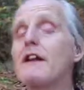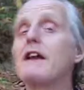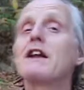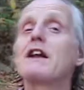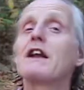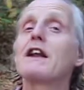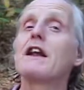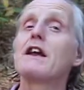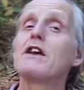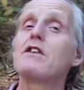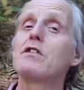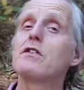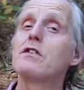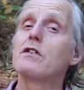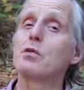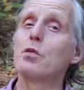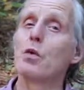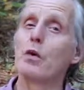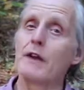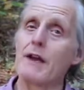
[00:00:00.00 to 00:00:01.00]
the inclination
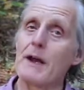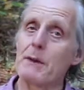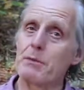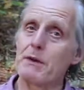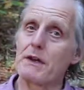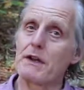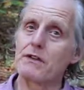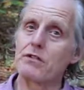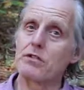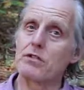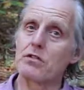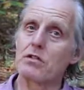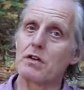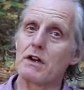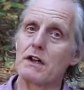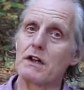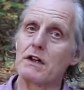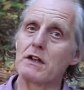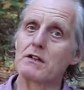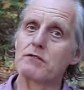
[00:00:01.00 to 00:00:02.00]
to walk the Appalachian
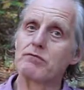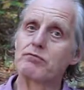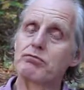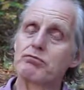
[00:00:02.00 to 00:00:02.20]
Trail.